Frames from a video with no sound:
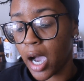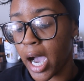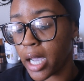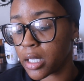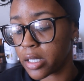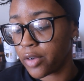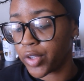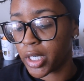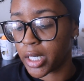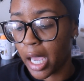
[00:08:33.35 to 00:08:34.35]
I
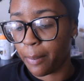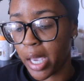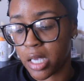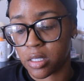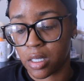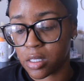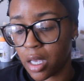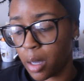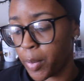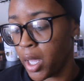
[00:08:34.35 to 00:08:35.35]
definitely could not pass this
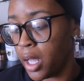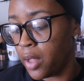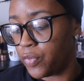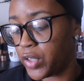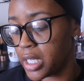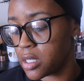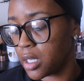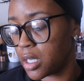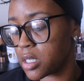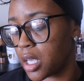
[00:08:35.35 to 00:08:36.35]
up. This
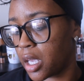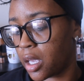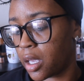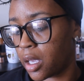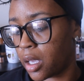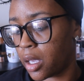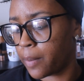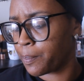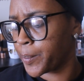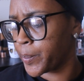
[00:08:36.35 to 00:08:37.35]
is a,